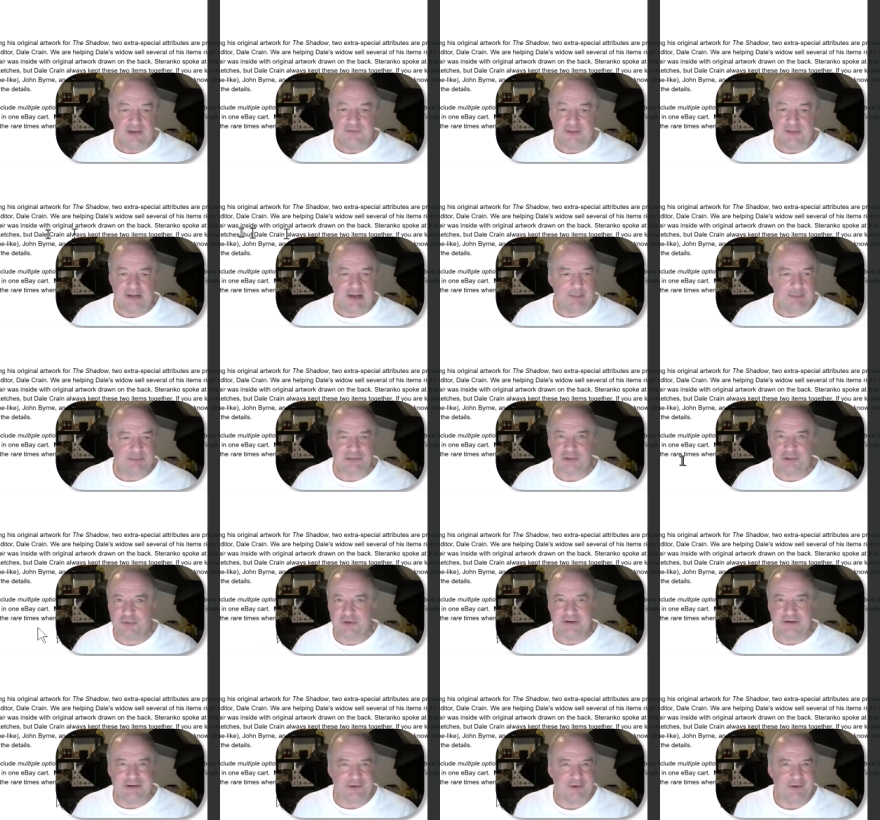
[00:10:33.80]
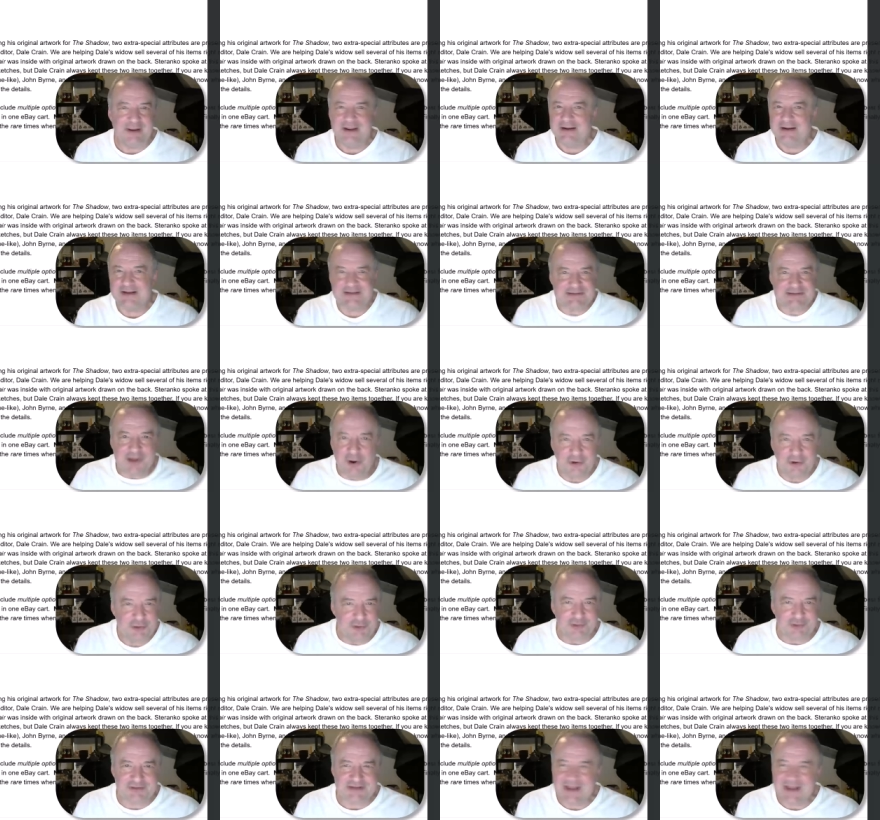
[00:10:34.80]
that I'm showing you. It's all
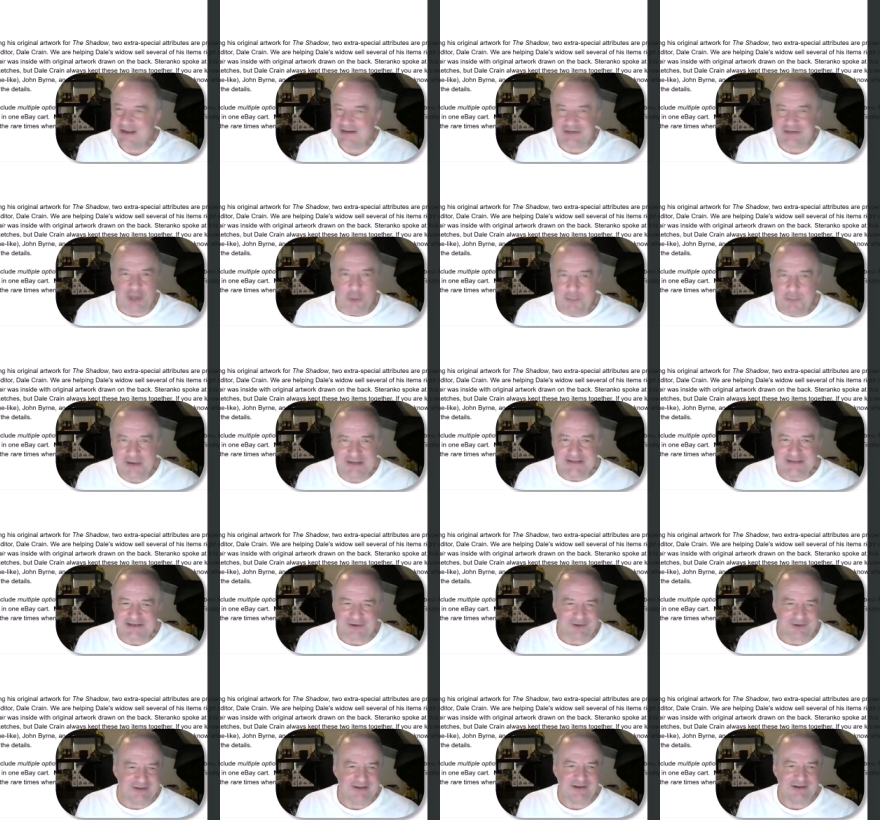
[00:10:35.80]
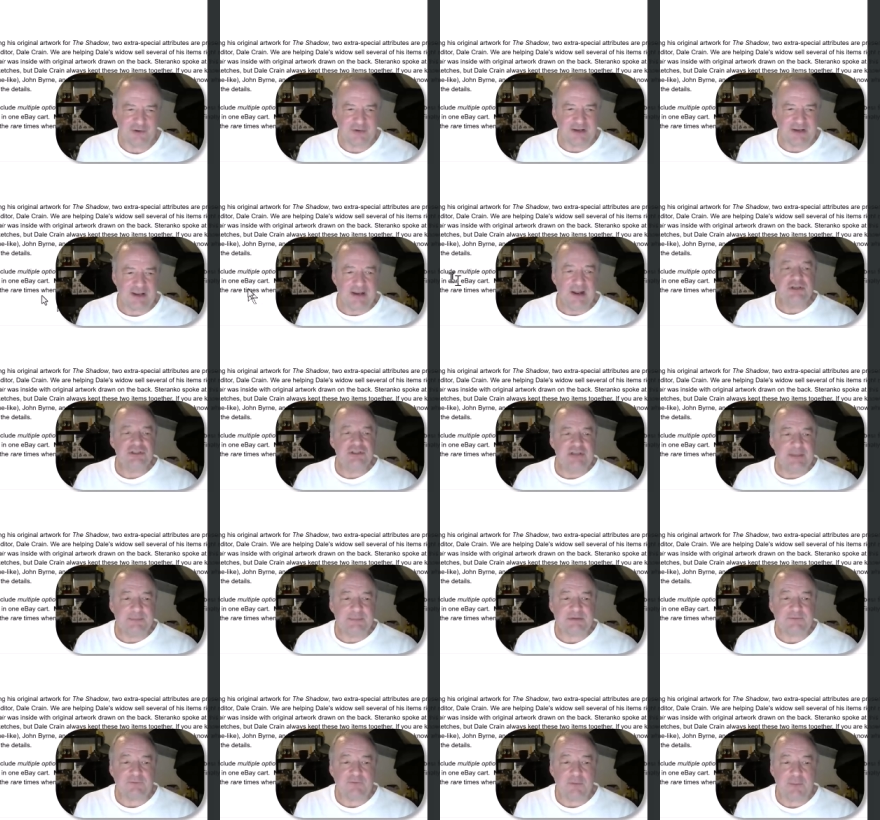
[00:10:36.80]
yours. No big deal. Okay?
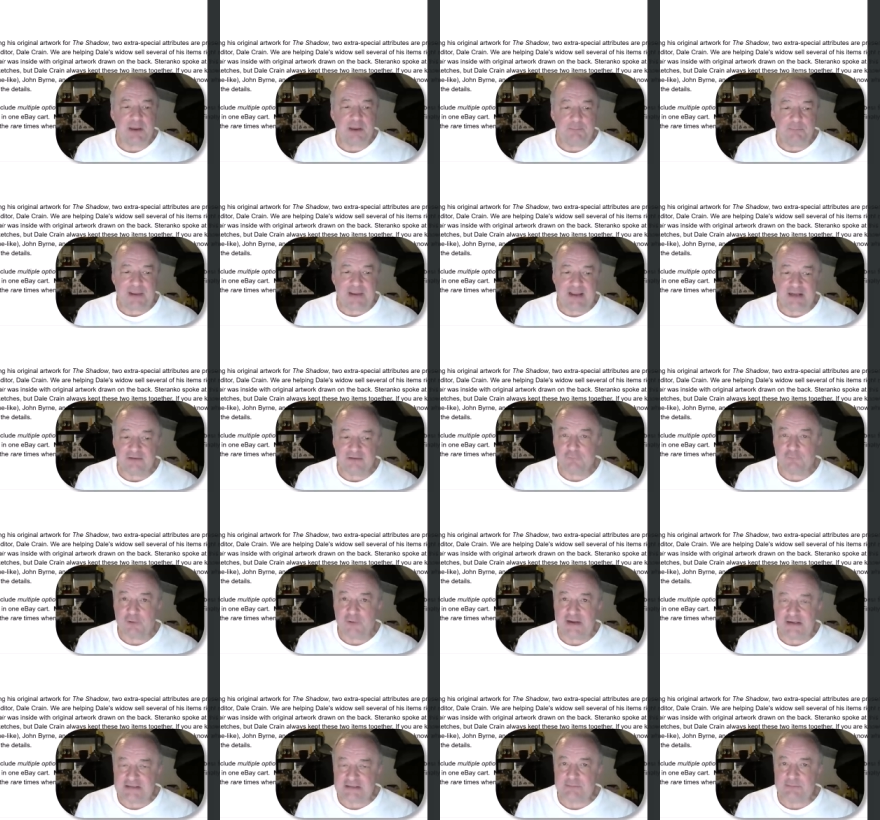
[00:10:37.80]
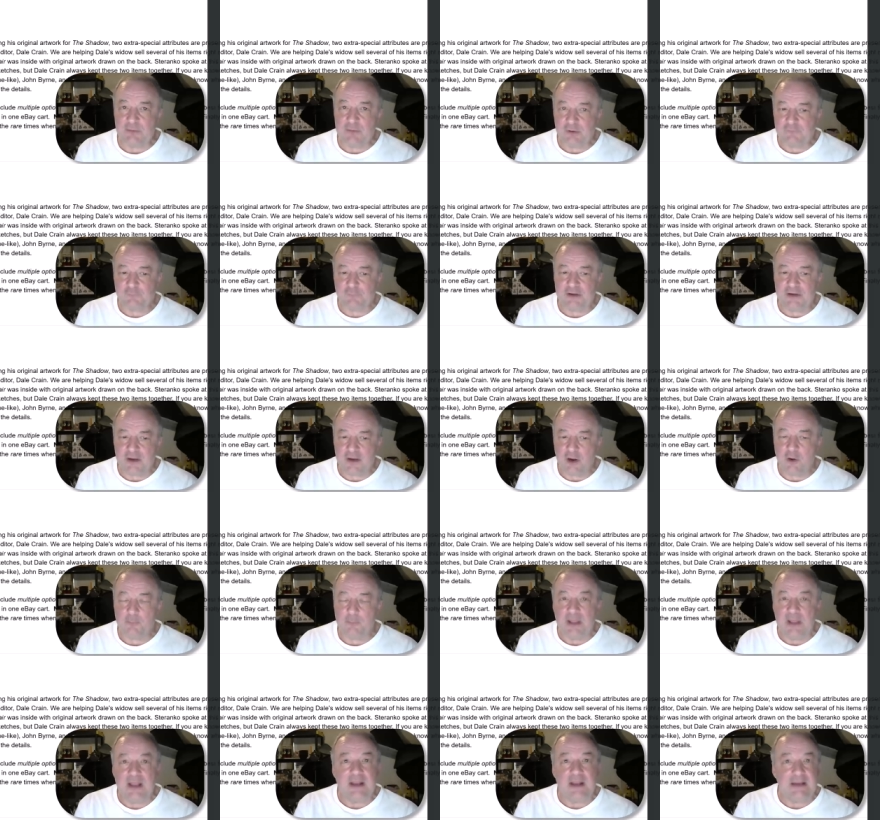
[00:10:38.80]
Ships from a pet-free and smoke-free home.
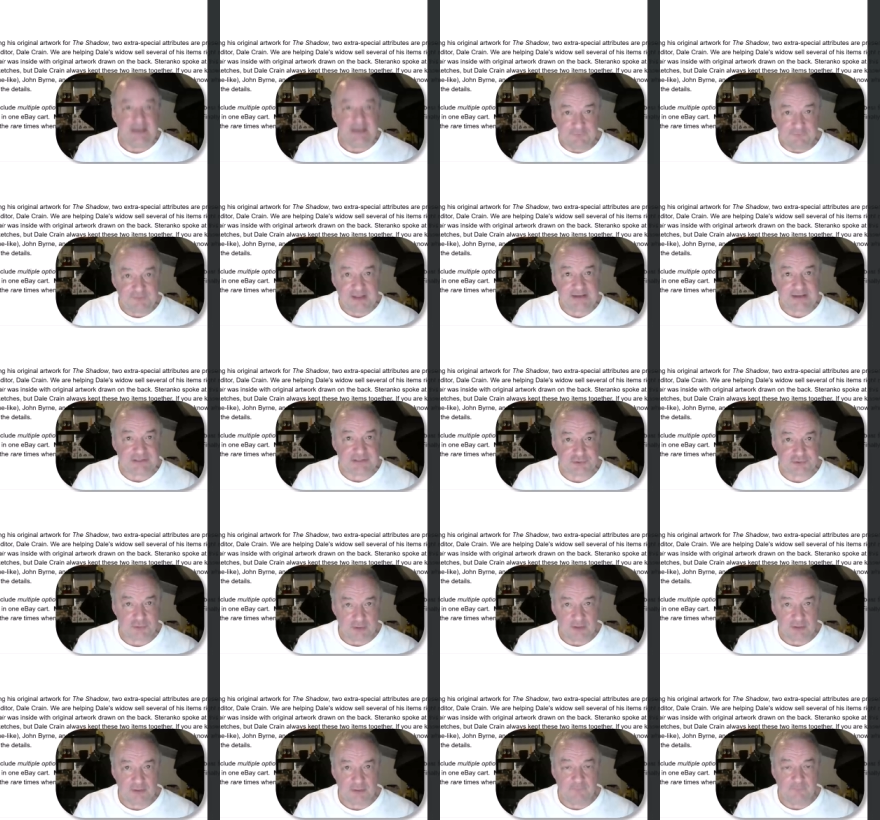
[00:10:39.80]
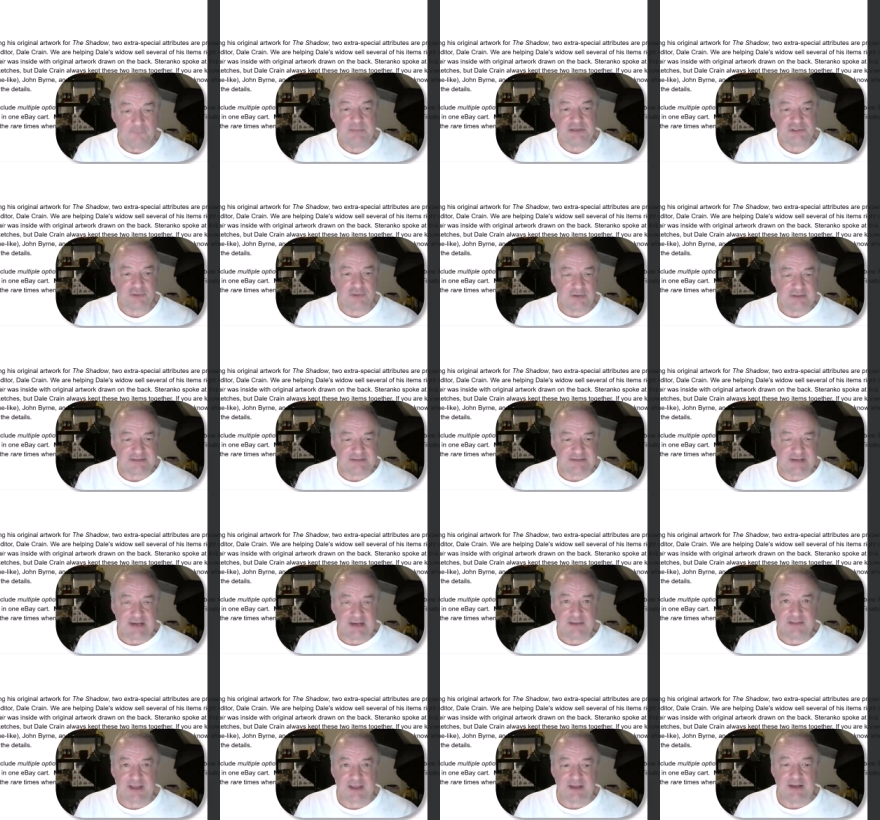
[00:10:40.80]
If that's true, be sure and
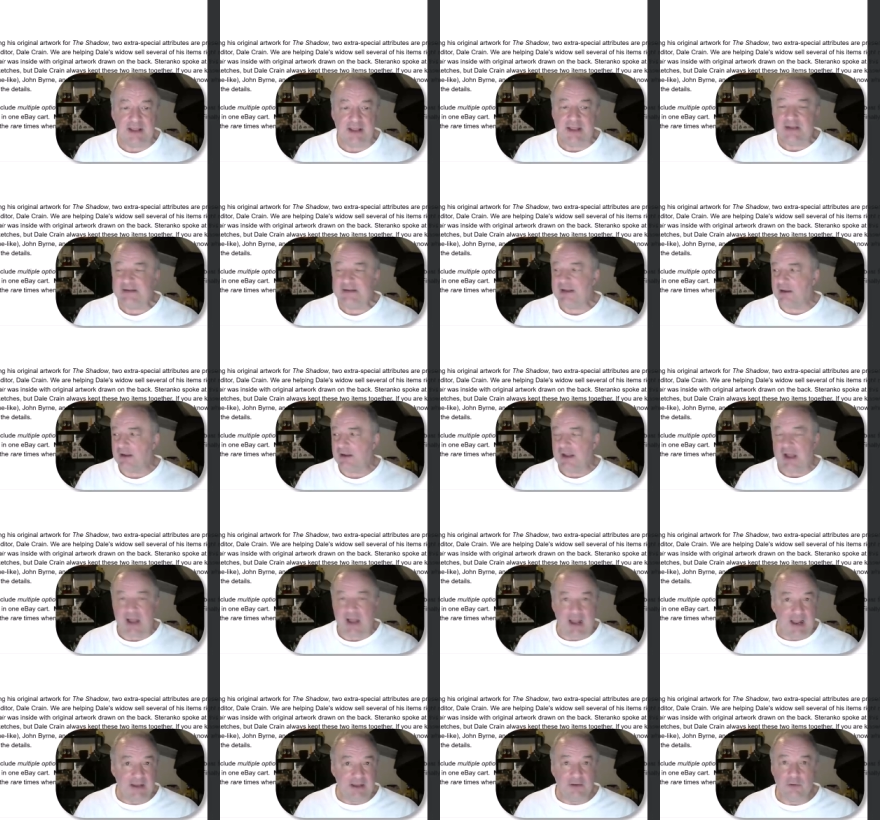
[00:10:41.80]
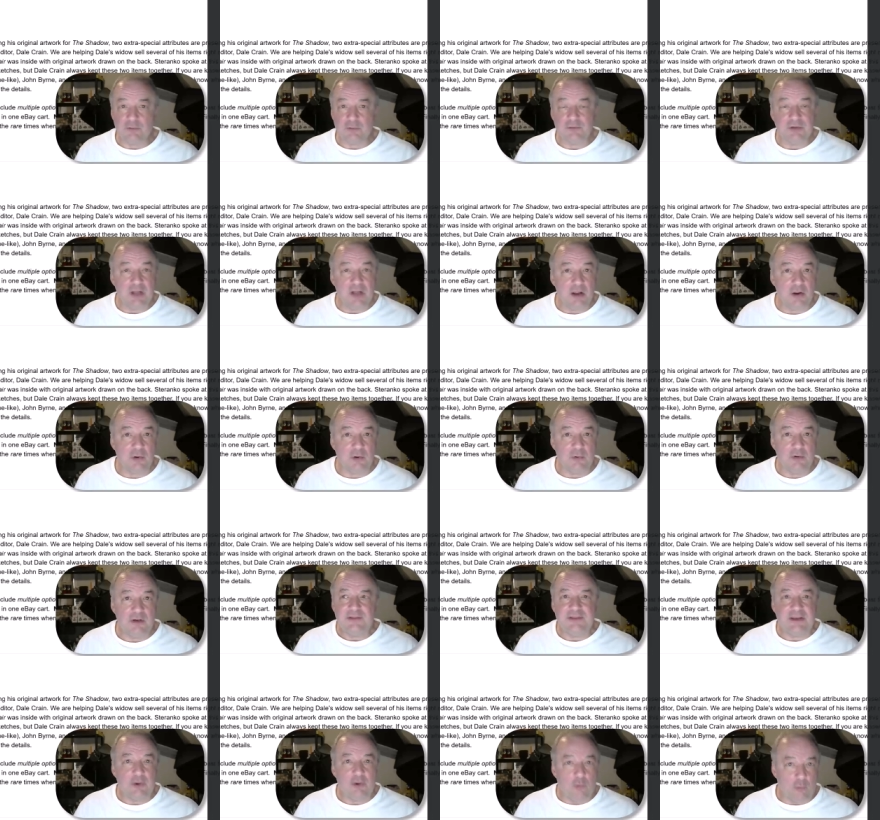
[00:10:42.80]
say that. Now, I don't know
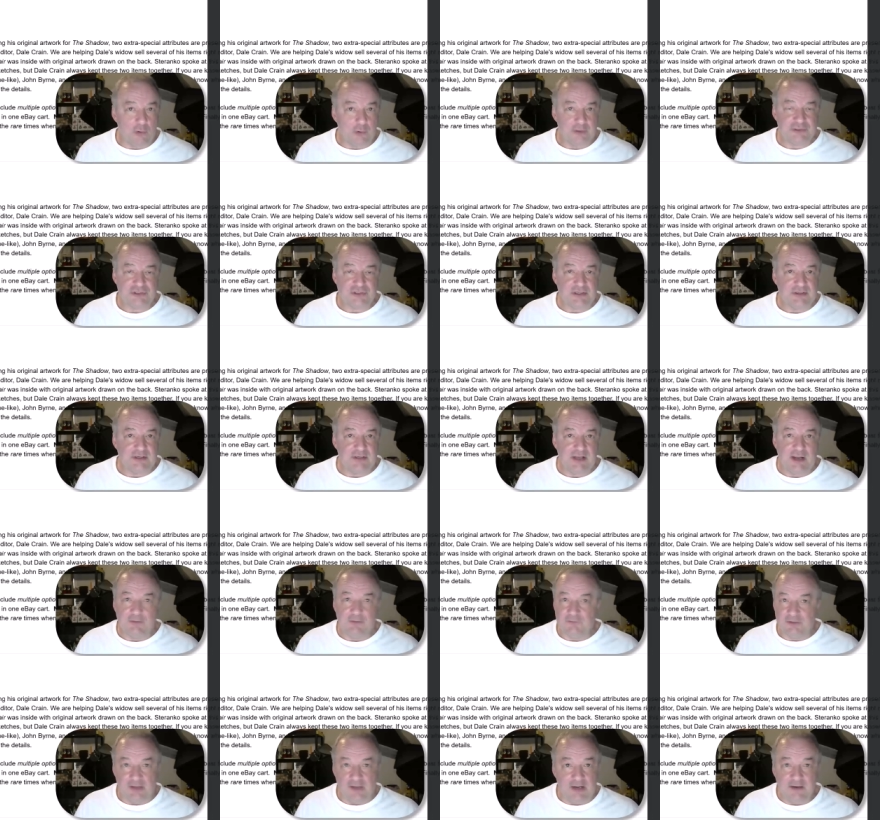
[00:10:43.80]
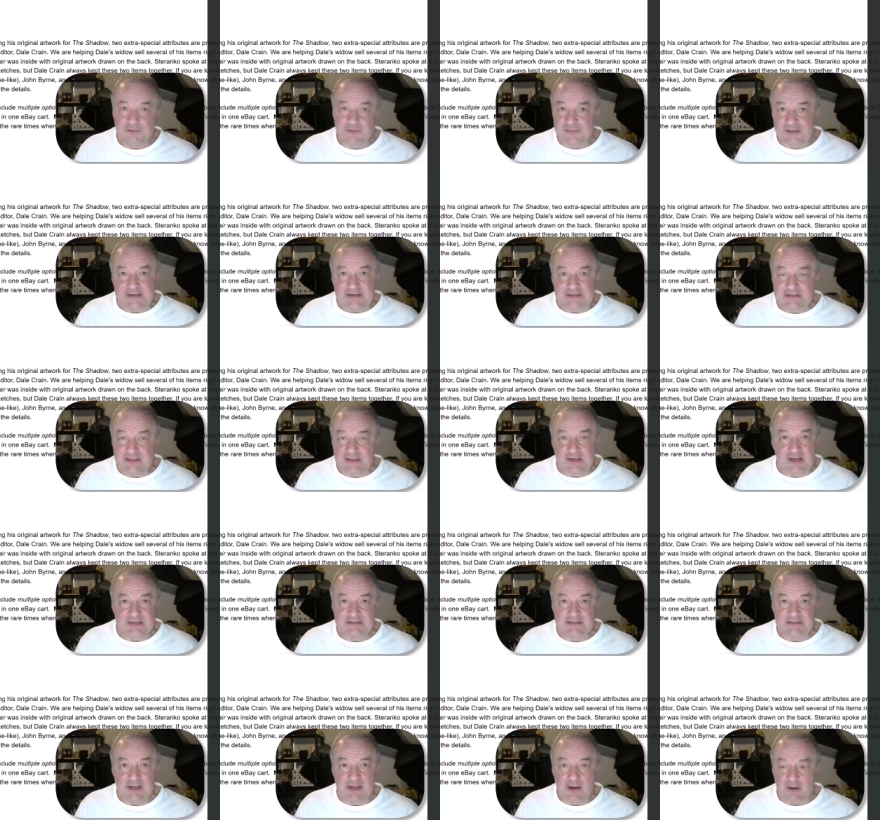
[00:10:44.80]
the origin of a lot of things that I
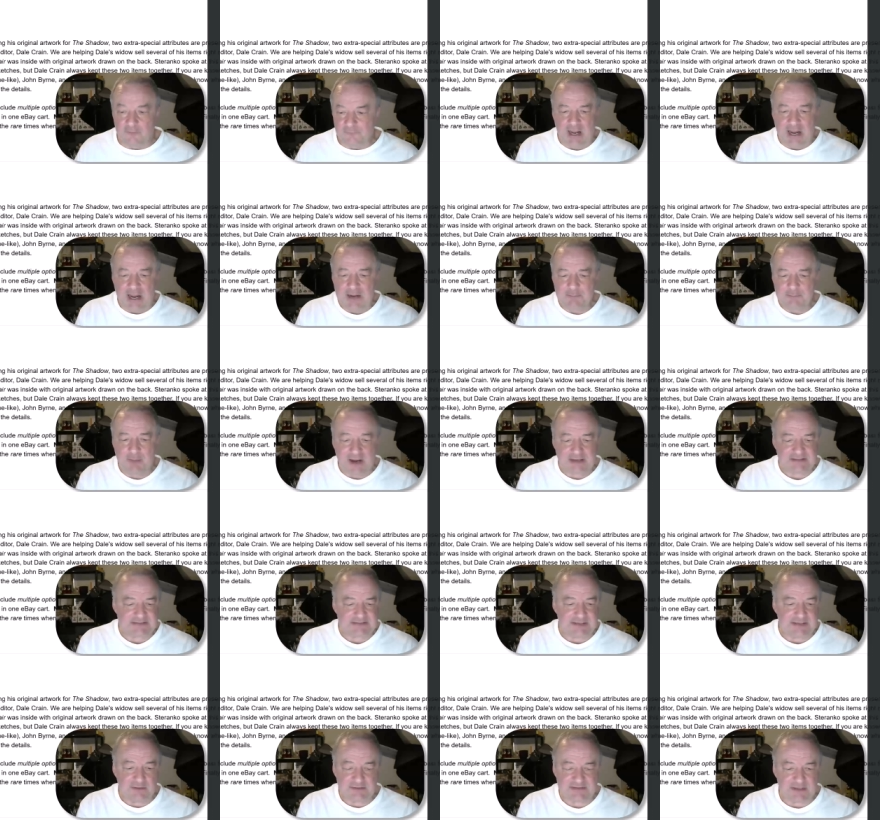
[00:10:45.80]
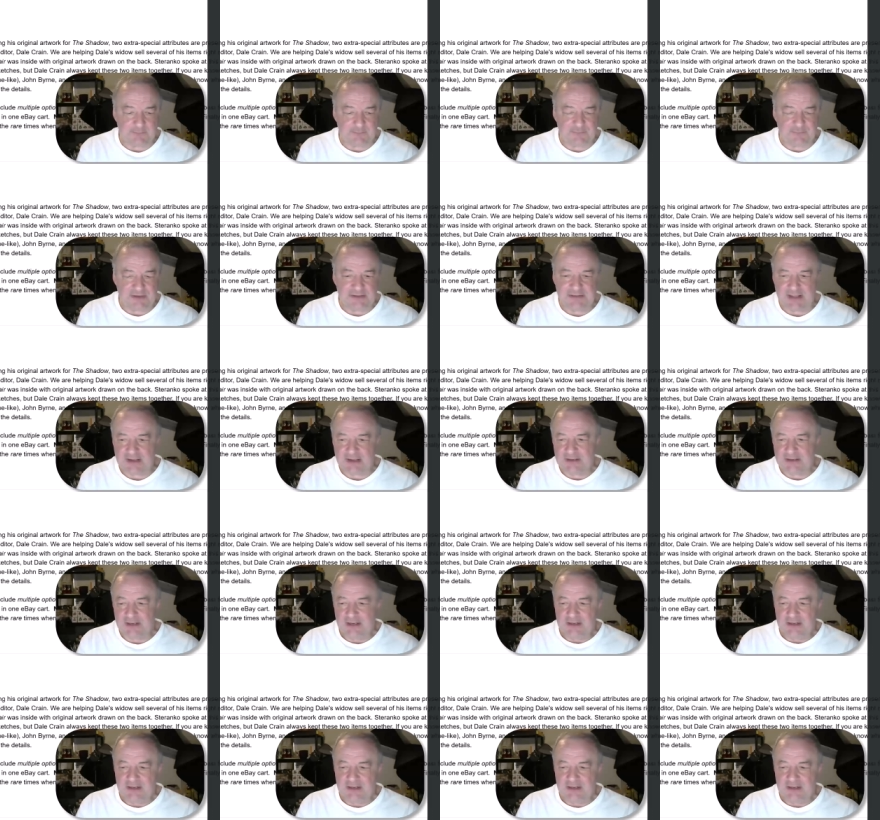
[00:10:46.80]
sell. I might sell something that